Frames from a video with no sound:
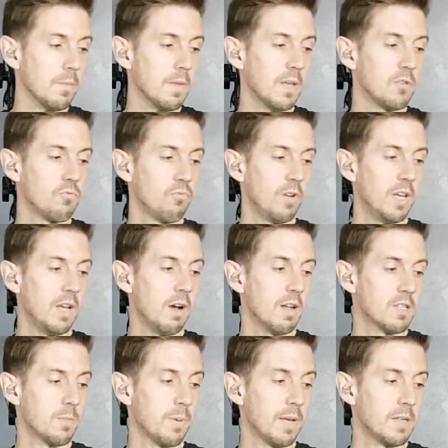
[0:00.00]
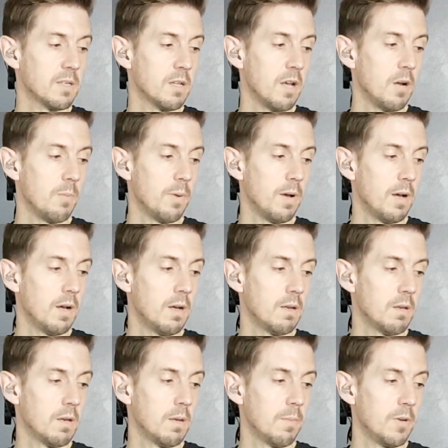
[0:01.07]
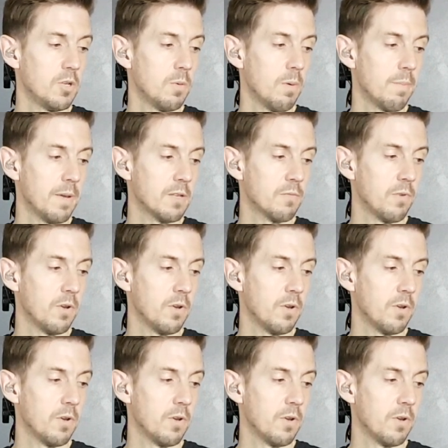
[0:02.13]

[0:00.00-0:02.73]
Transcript: It's really hard to play slow, but I'm going to do my best for